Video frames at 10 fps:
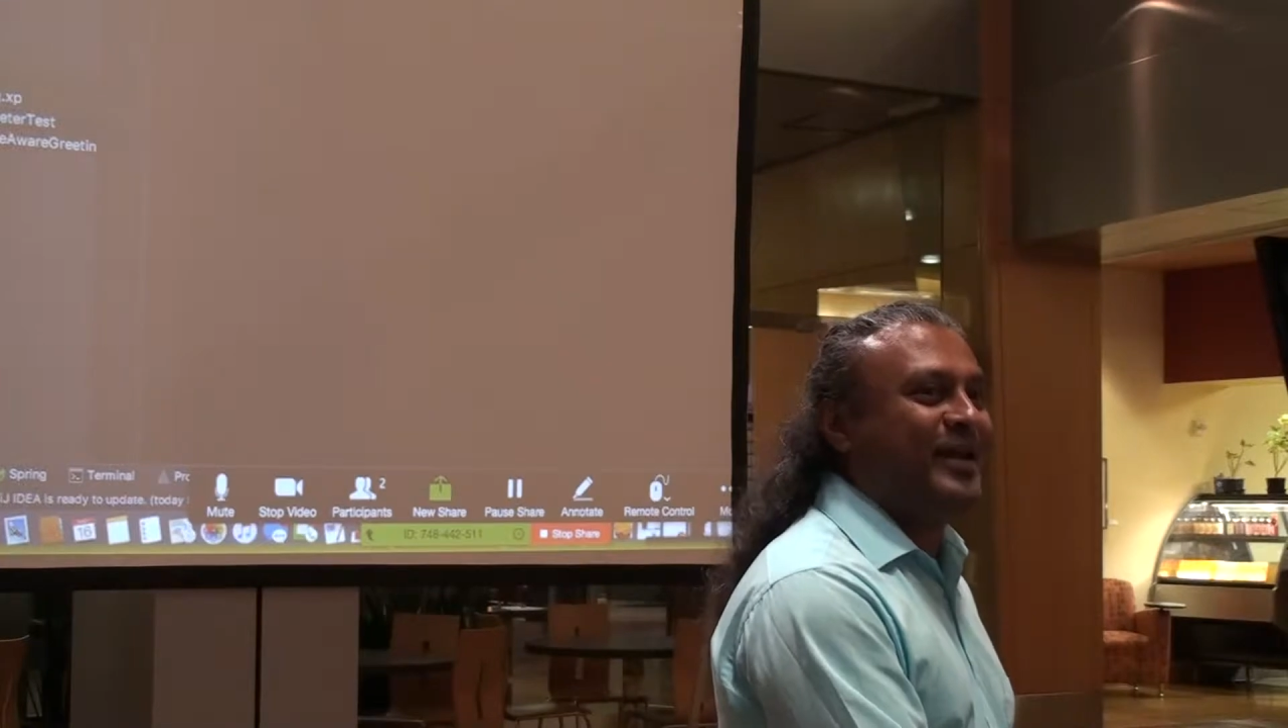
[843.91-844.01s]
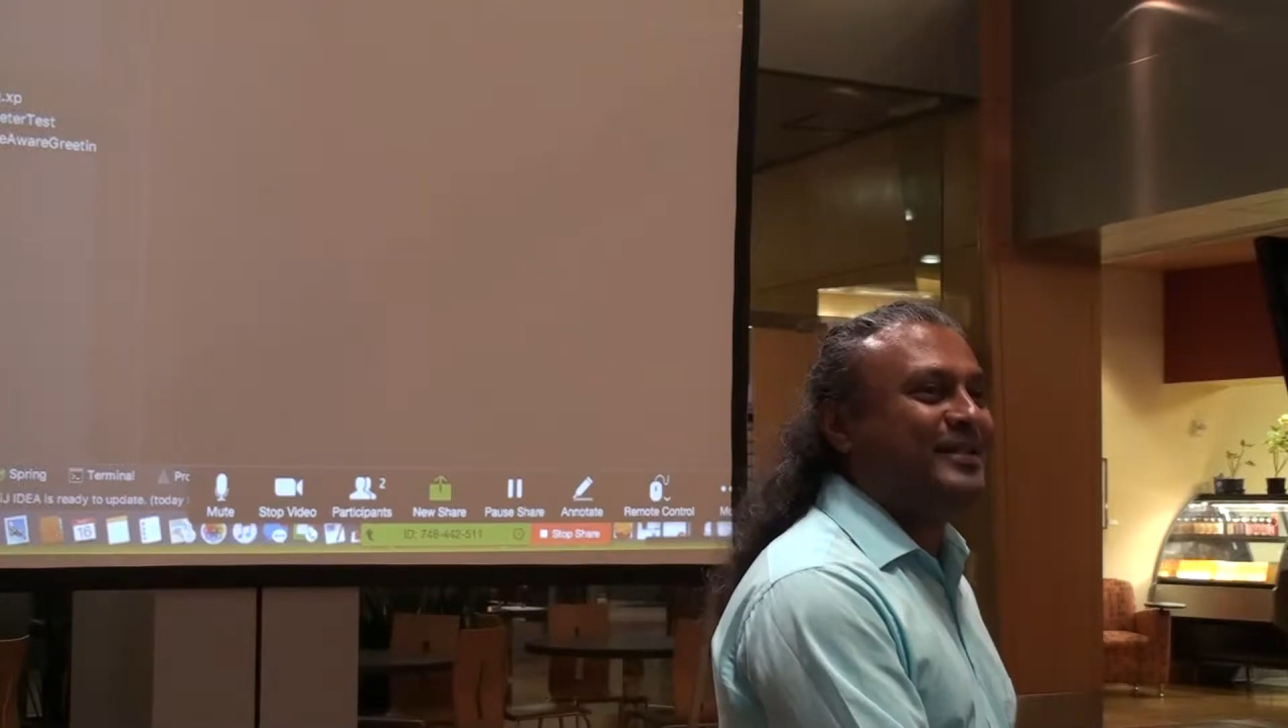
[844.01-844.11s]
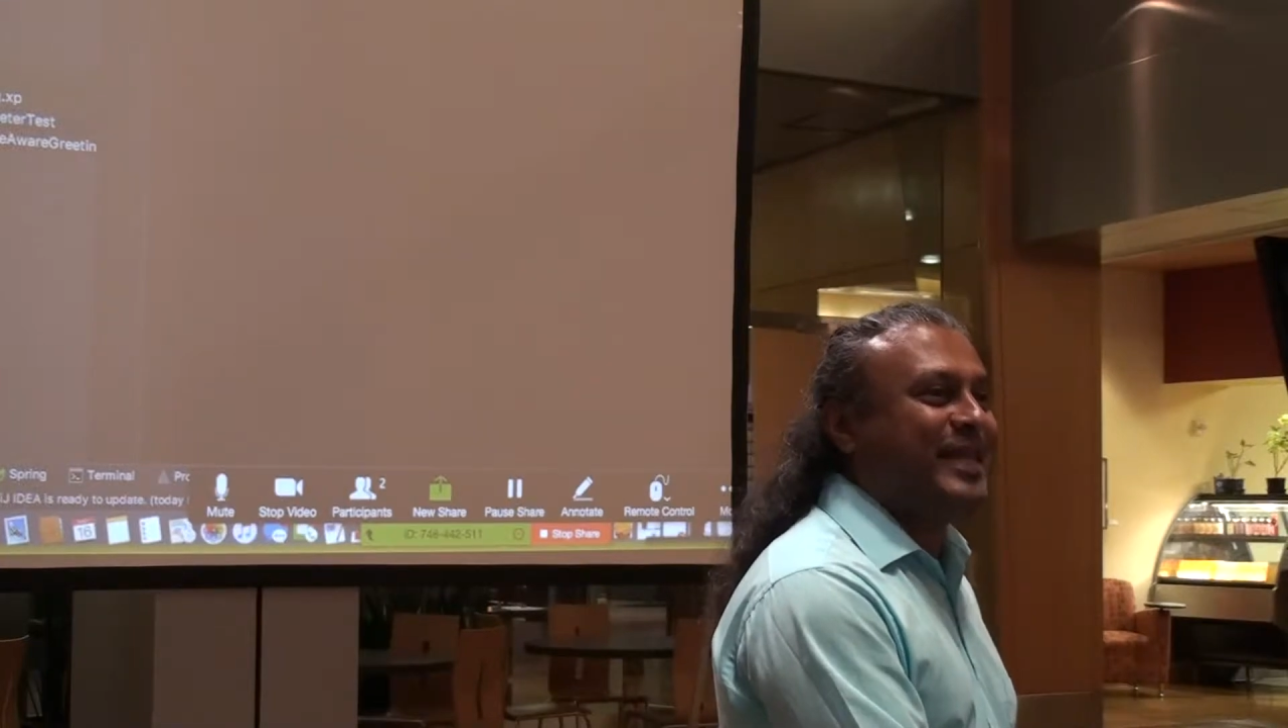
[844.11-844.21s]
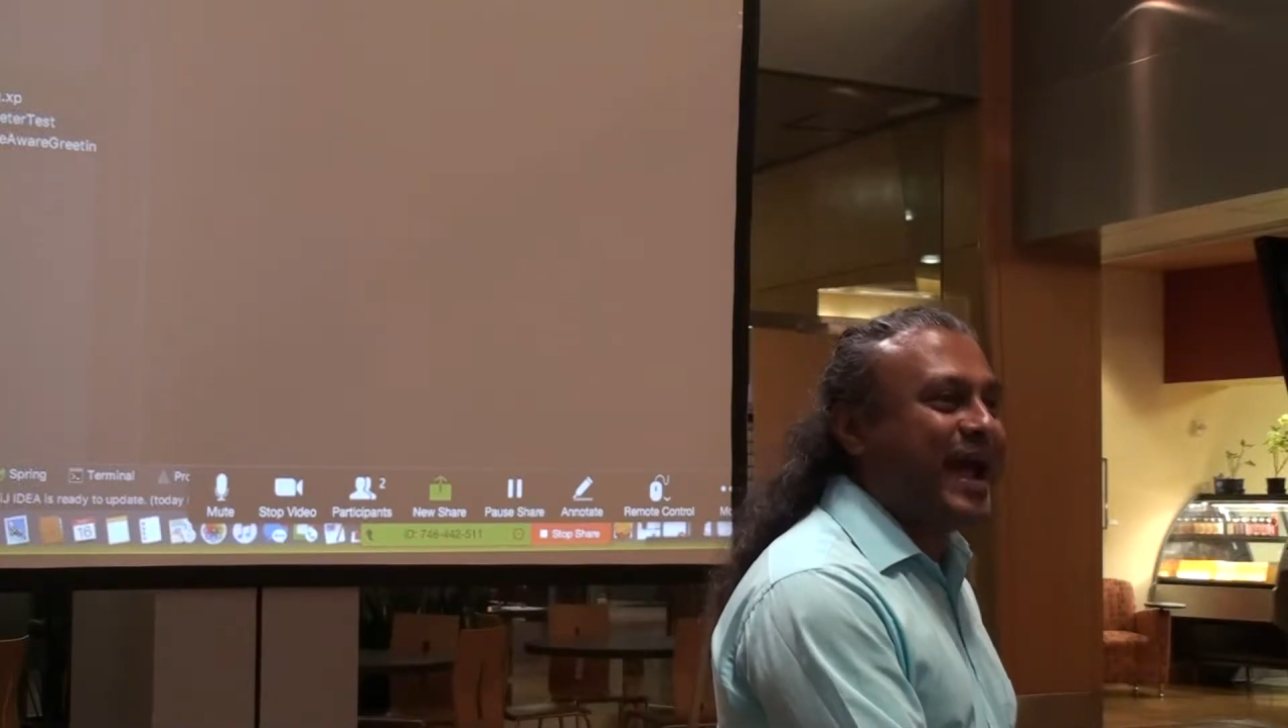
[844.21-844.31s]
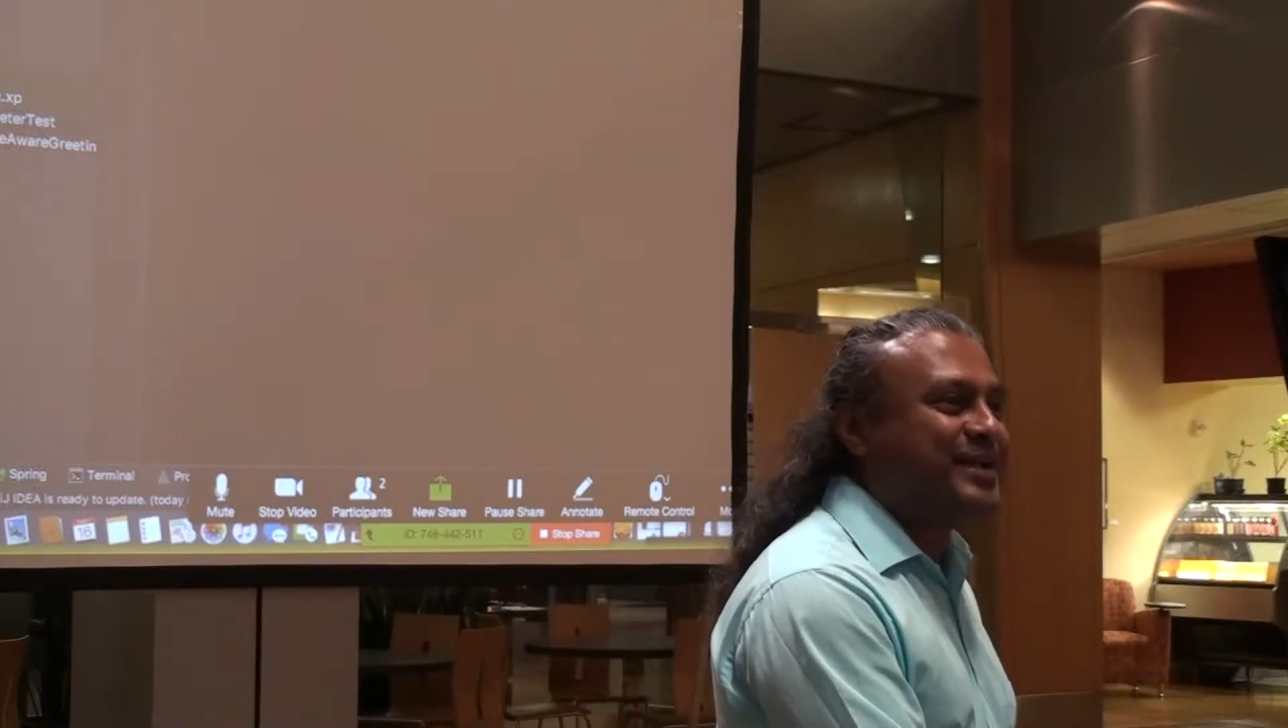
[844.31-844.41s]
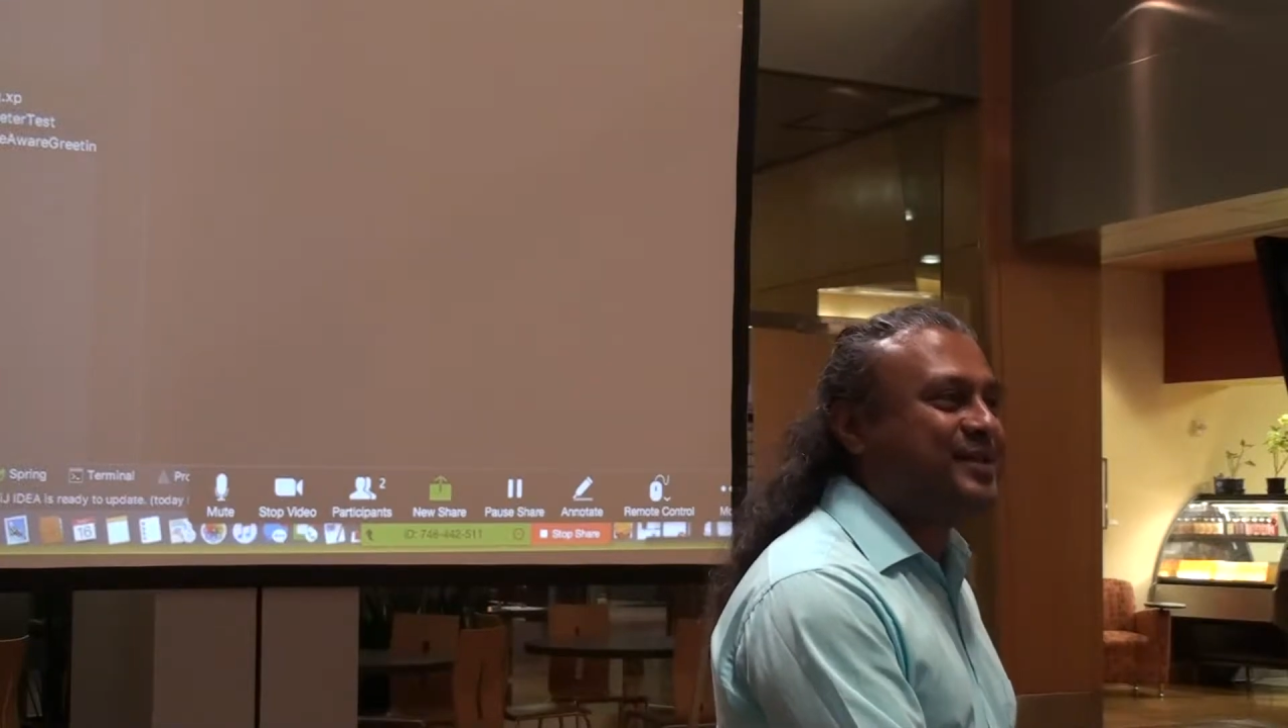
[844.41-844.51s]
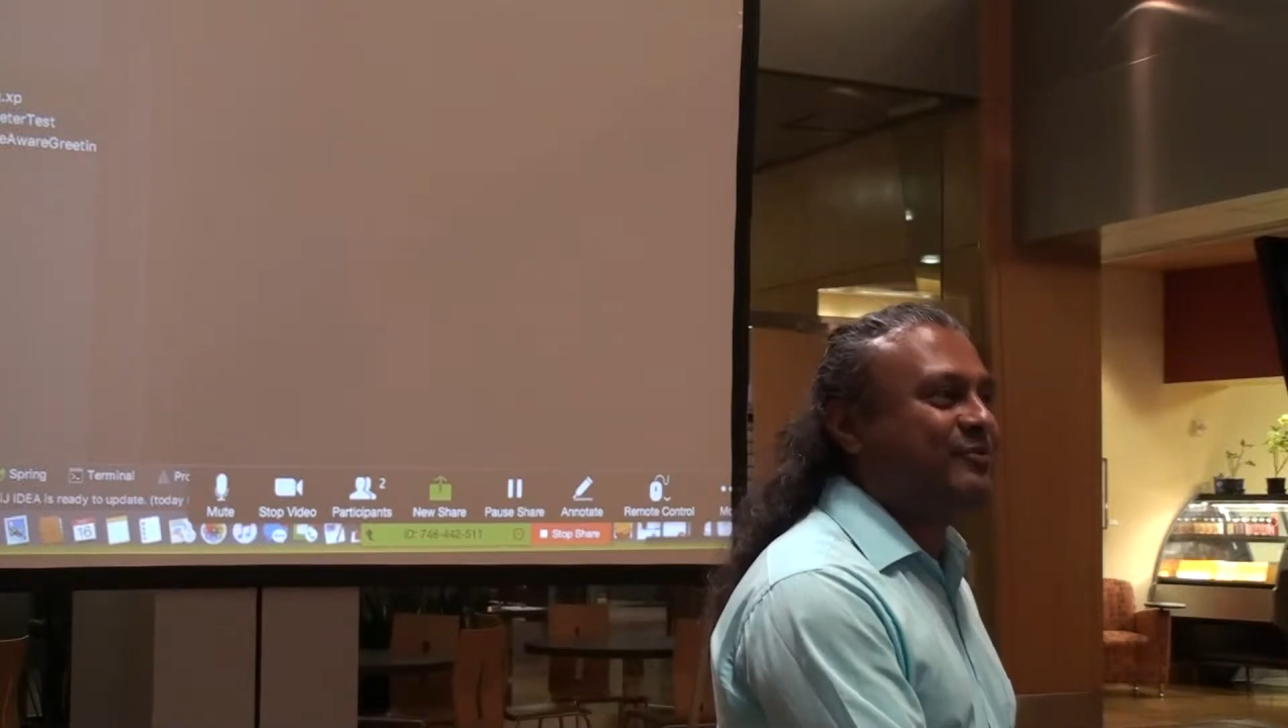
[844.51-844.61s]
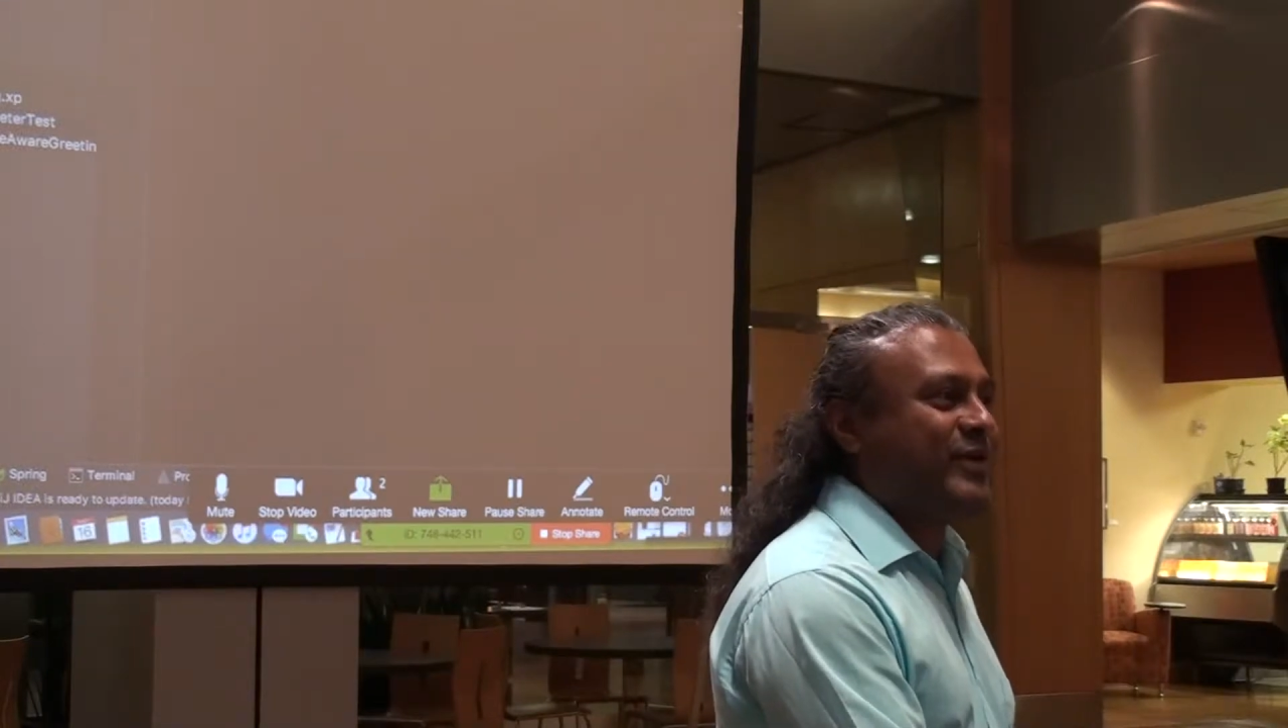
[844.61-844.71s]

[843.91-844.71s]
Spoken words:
That's the